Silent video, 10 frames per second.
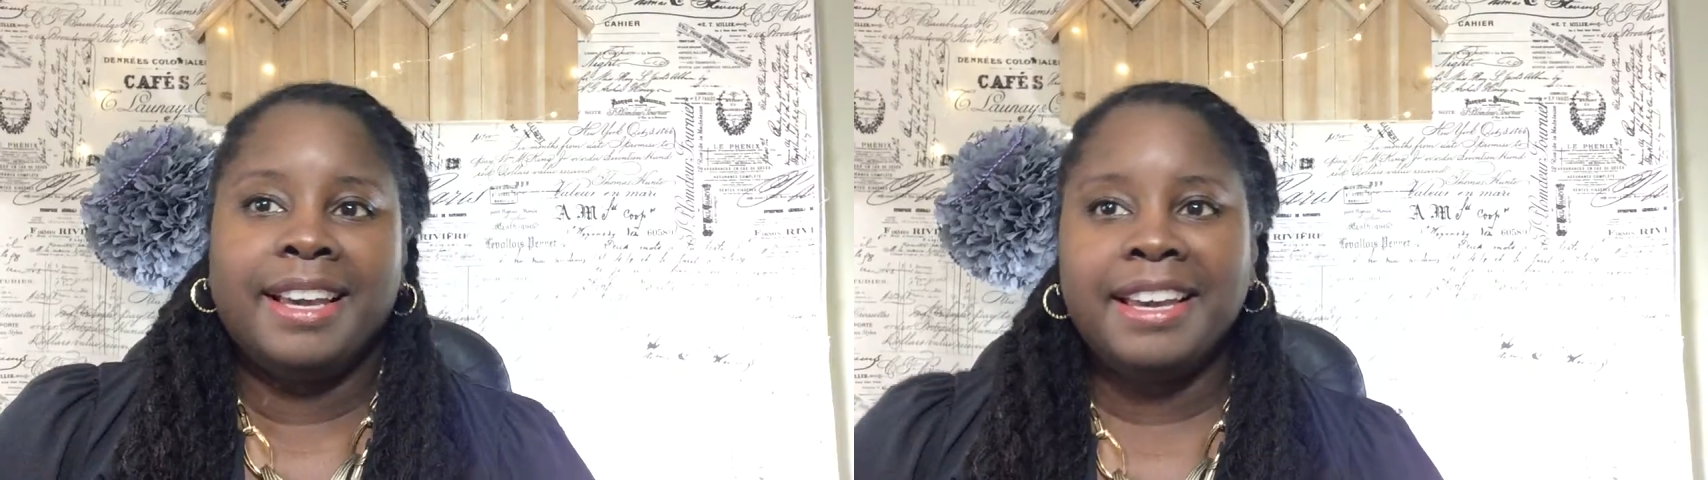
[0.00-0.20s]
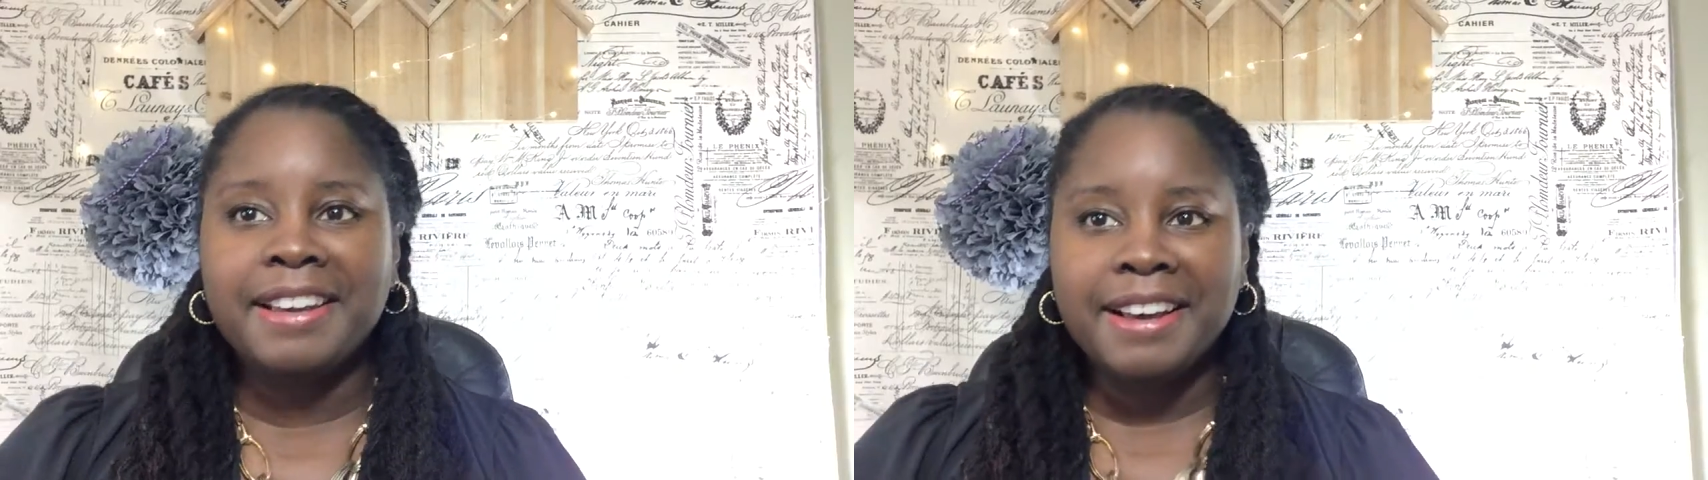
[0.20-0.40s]

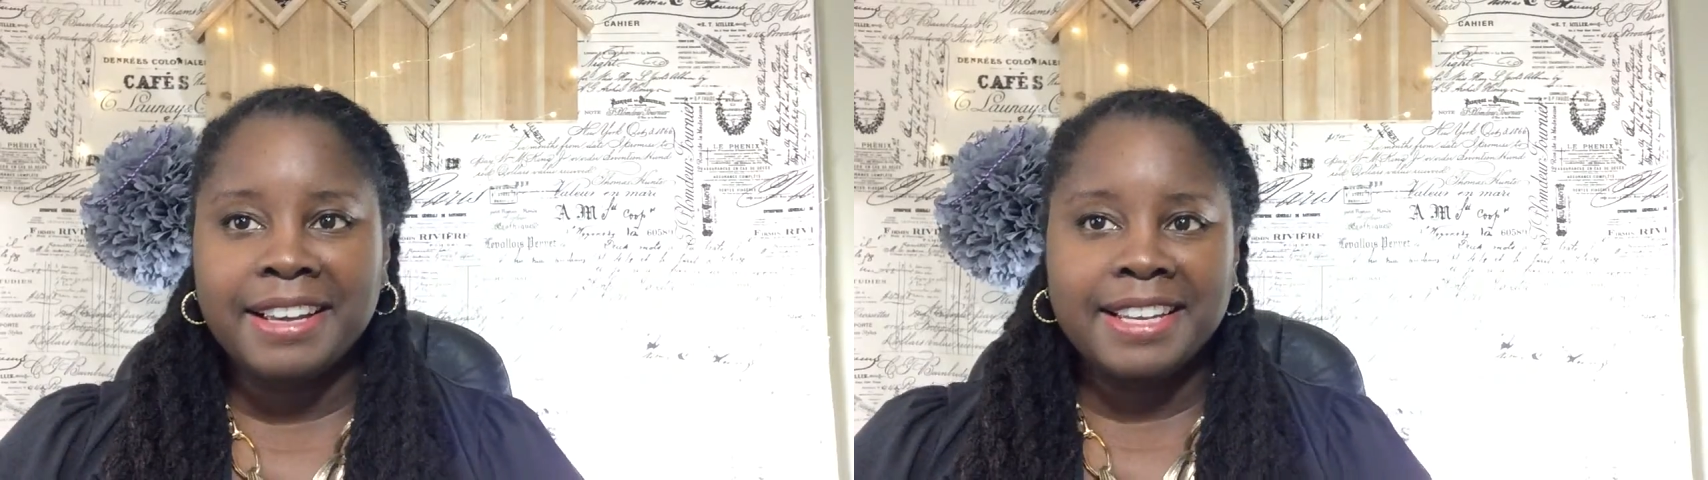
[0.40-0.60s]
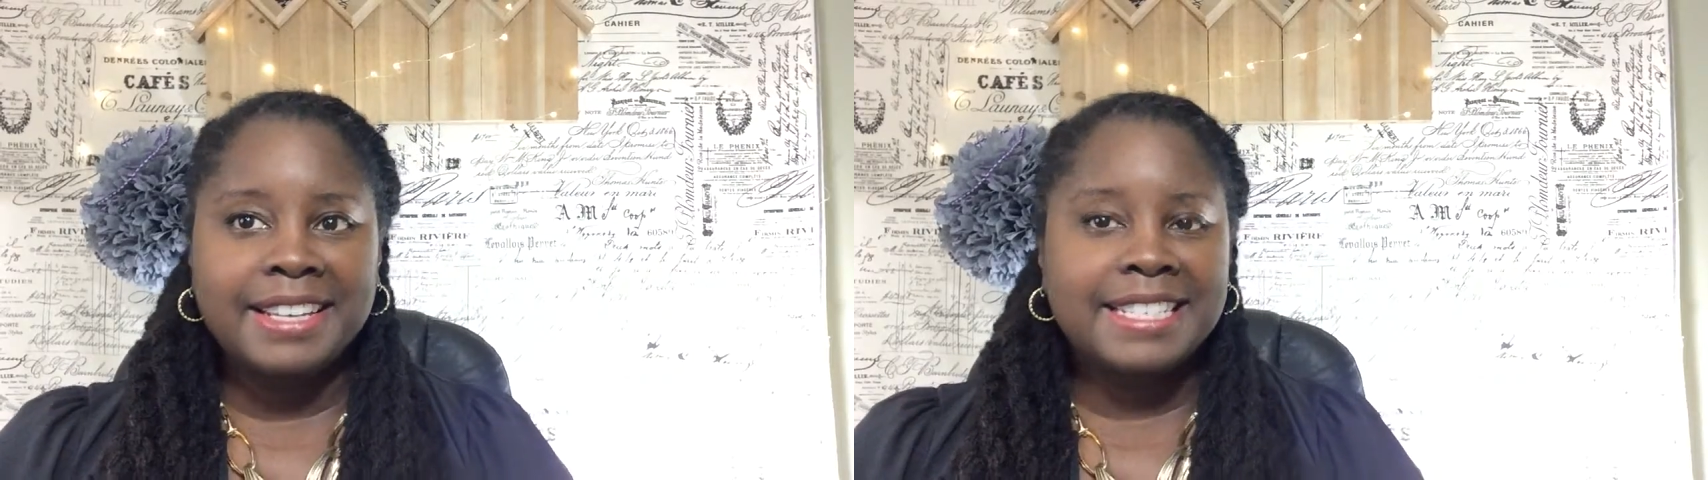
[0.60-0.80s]
Hey
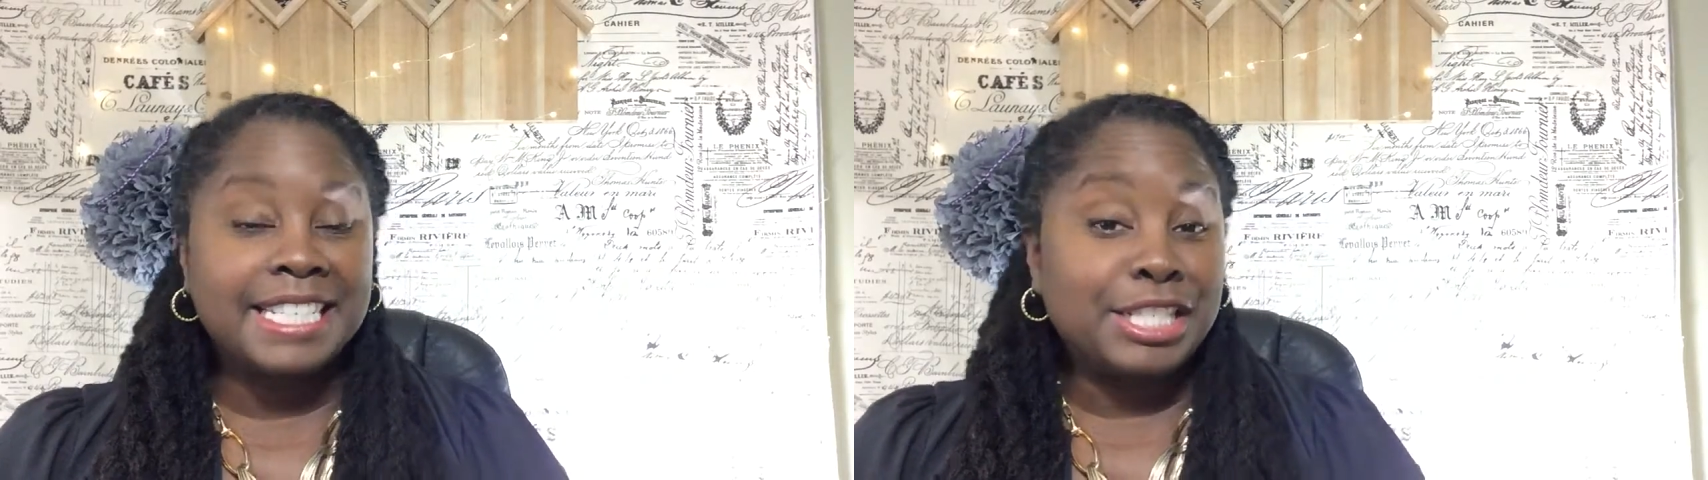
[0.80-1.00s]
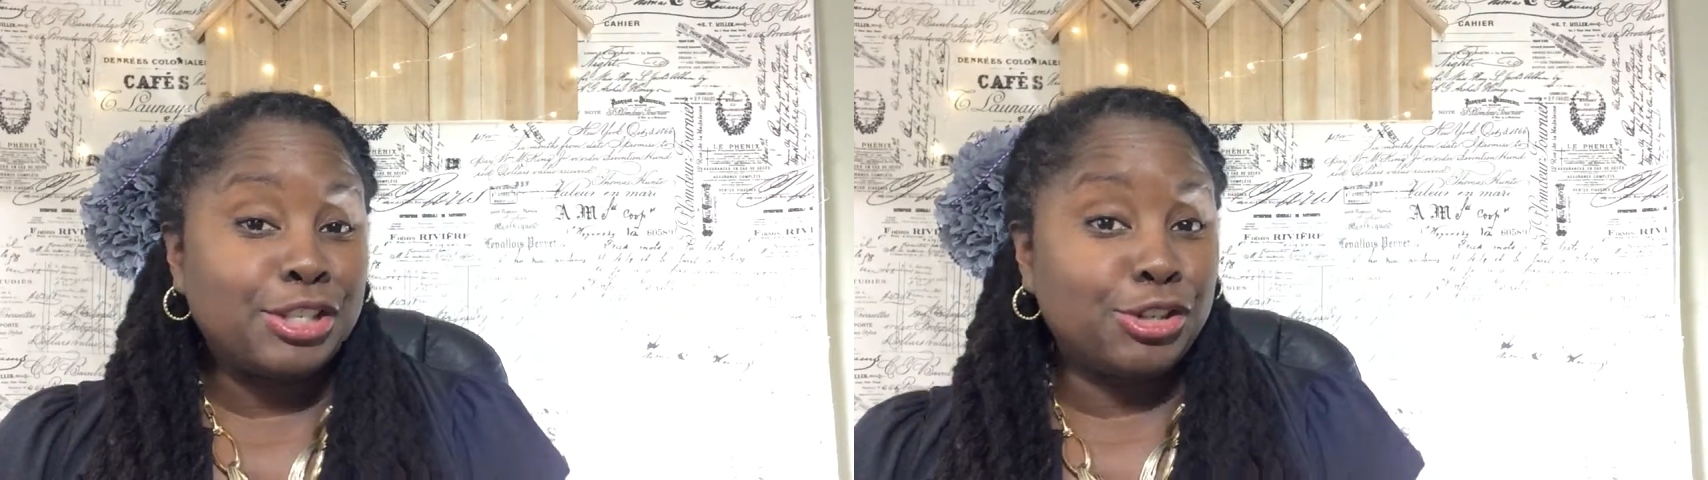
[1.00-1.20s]
guys,
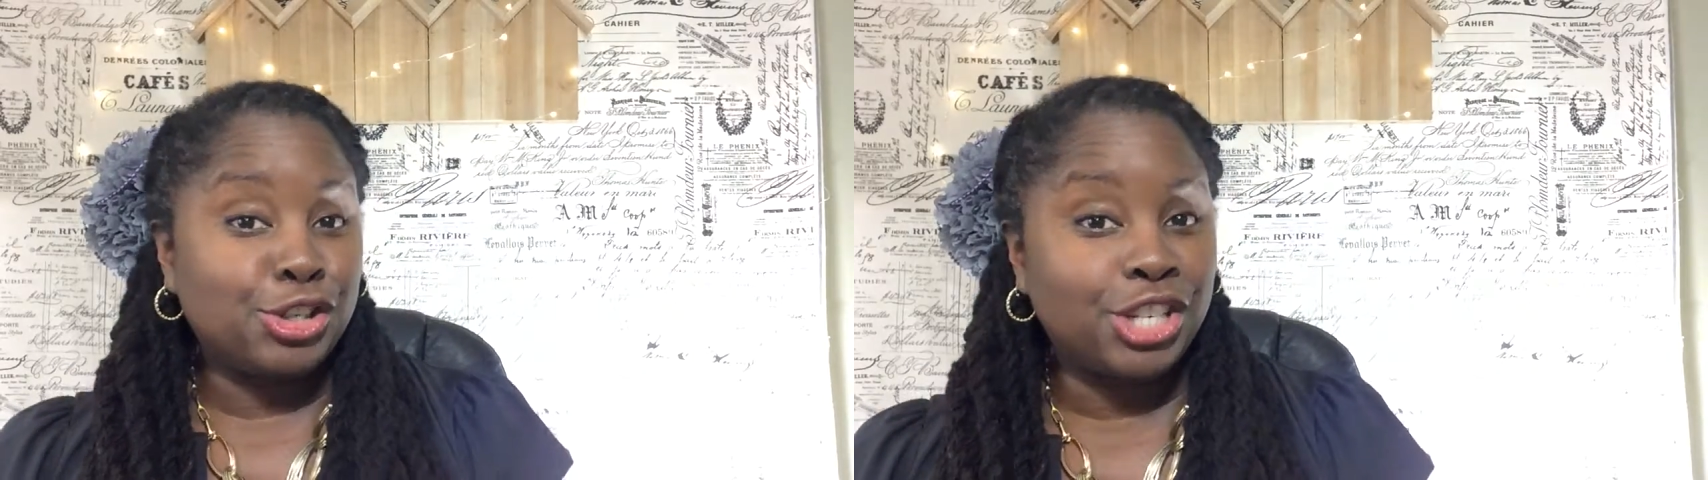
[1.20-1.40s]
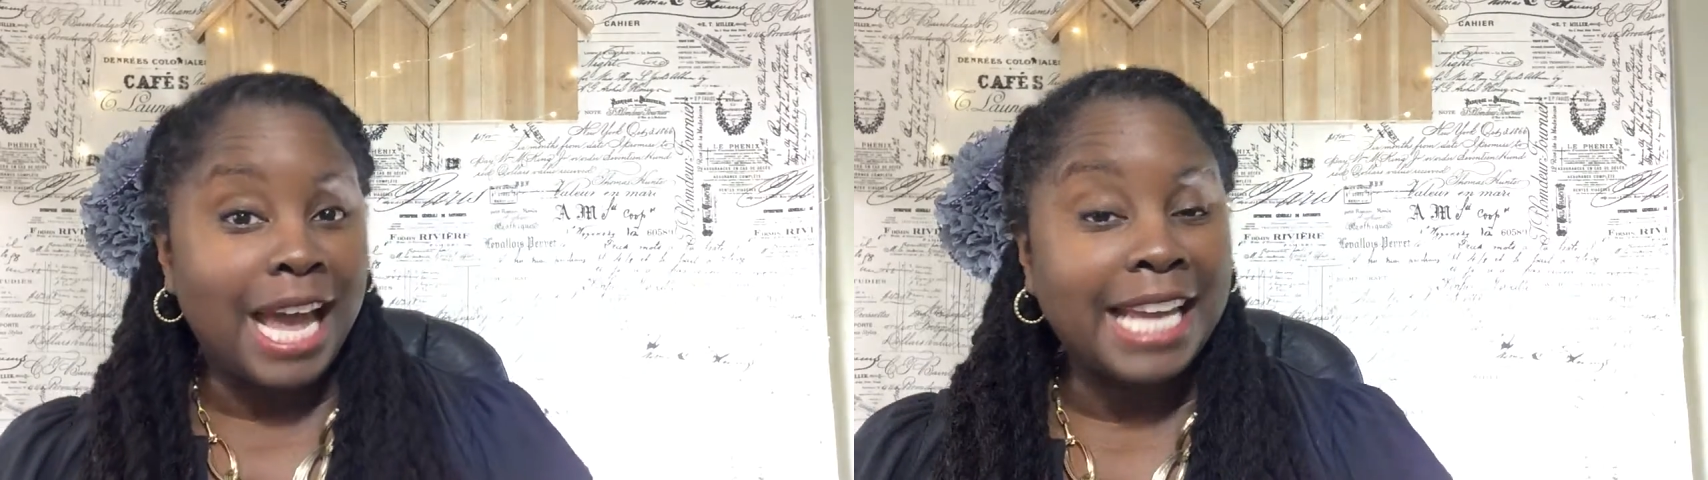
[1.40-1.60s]
it's
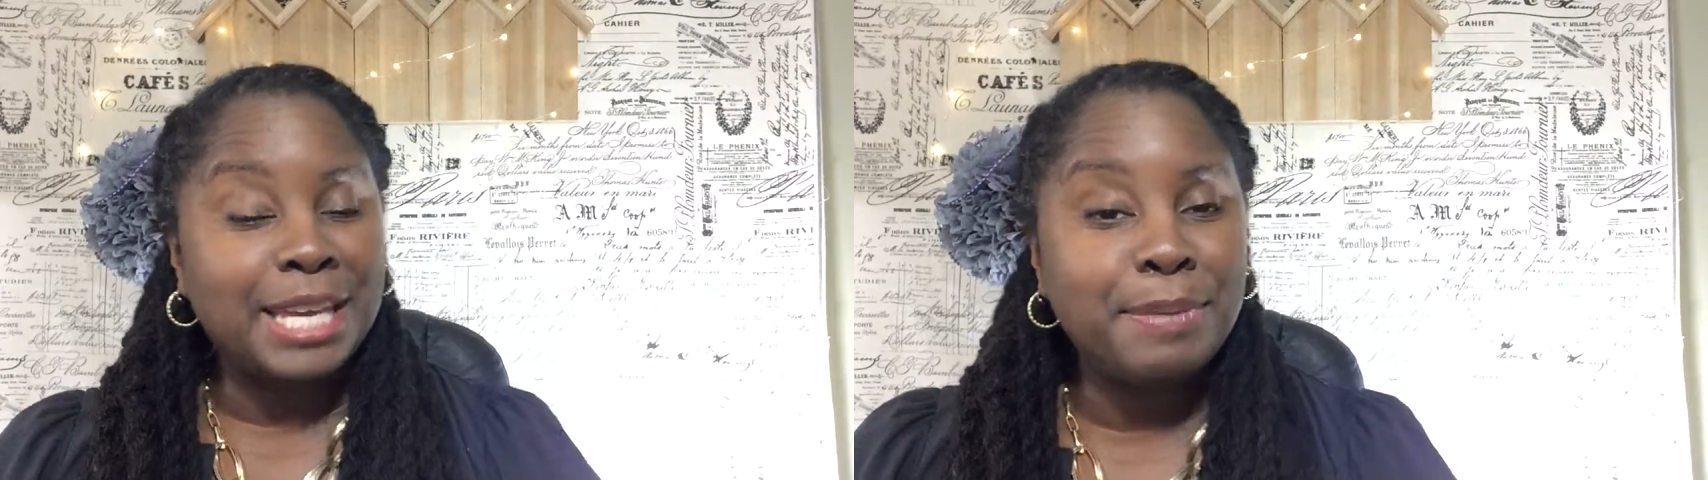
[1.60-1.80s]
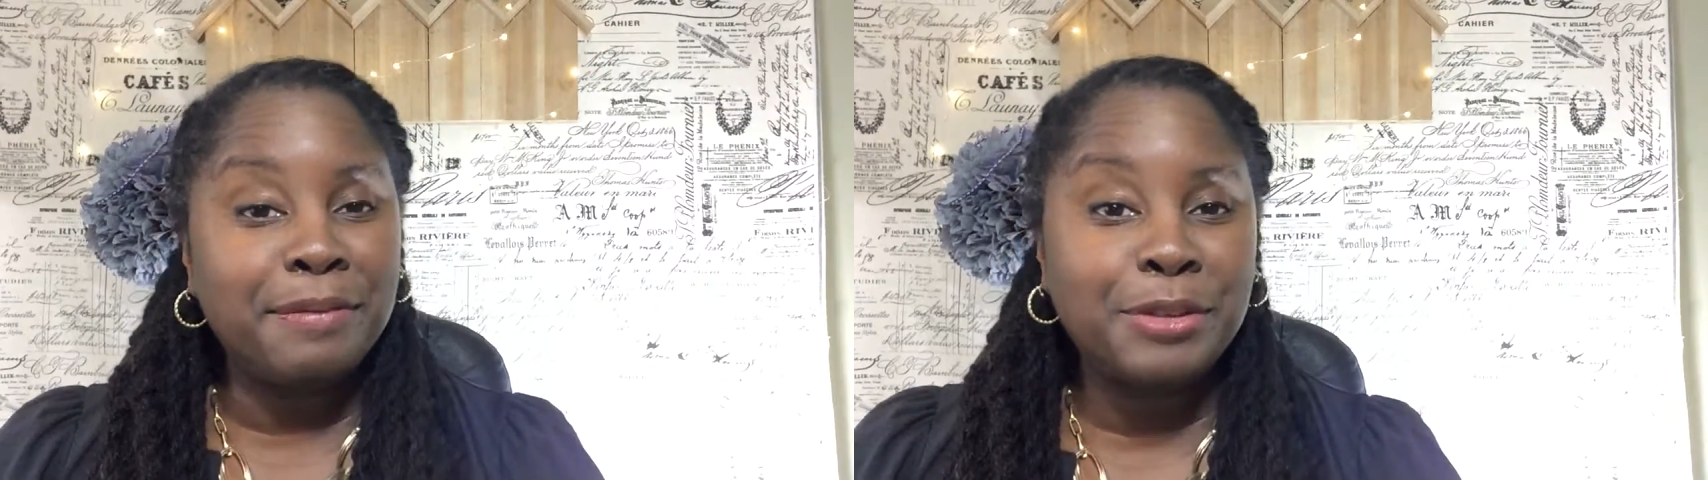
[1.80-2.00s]

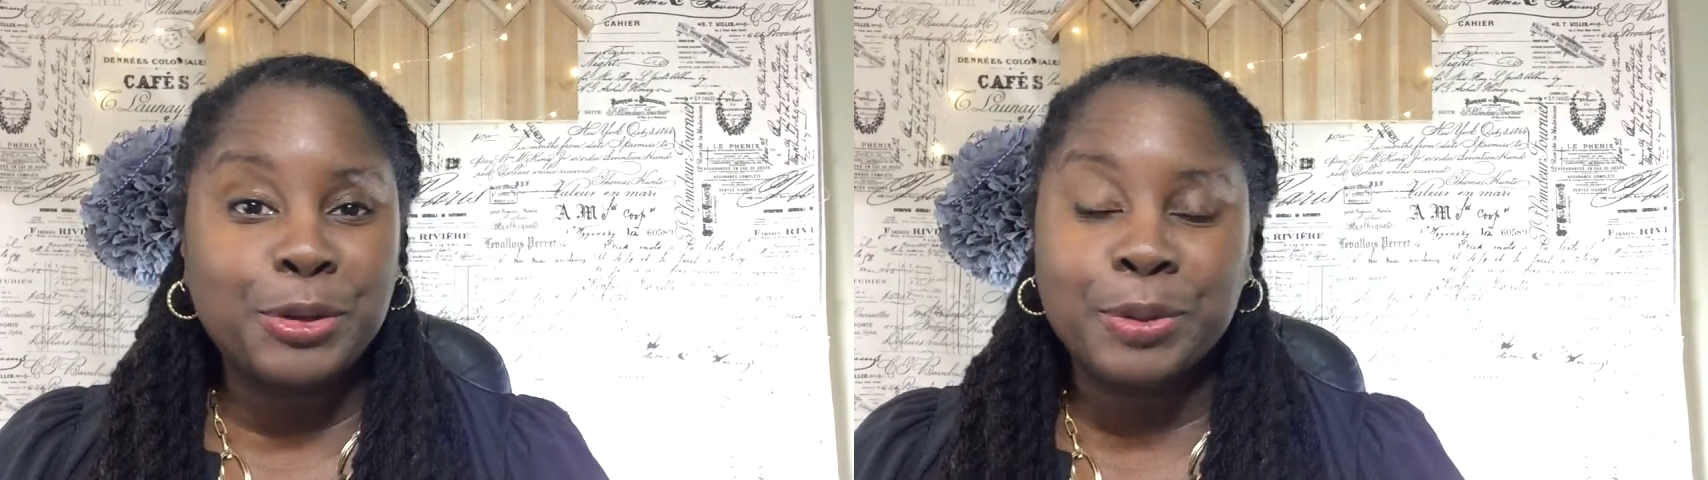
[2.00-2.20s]
Jackye Mumphrey,